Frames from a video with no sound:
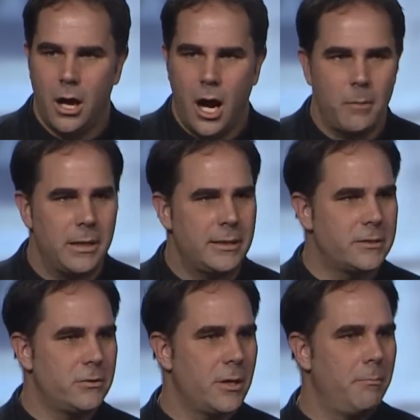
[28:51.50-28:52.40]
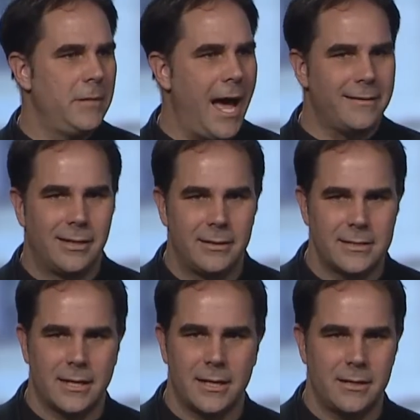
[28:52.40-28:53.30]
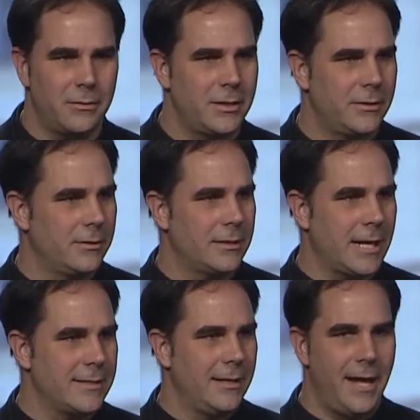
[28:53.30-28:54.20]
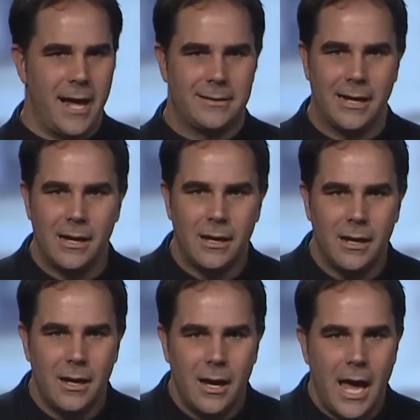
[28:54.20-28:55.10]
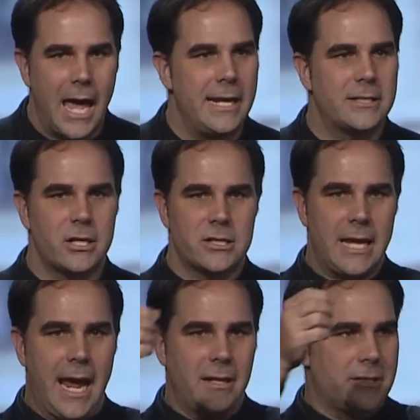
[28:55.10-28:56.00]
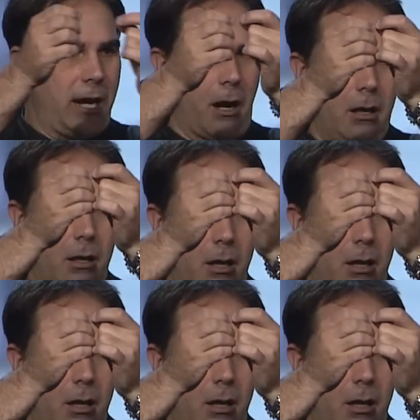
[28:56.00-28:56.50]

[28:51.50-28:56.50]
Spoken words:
I'm like, this dude's a nut. This guy's a nut. And he just stands there.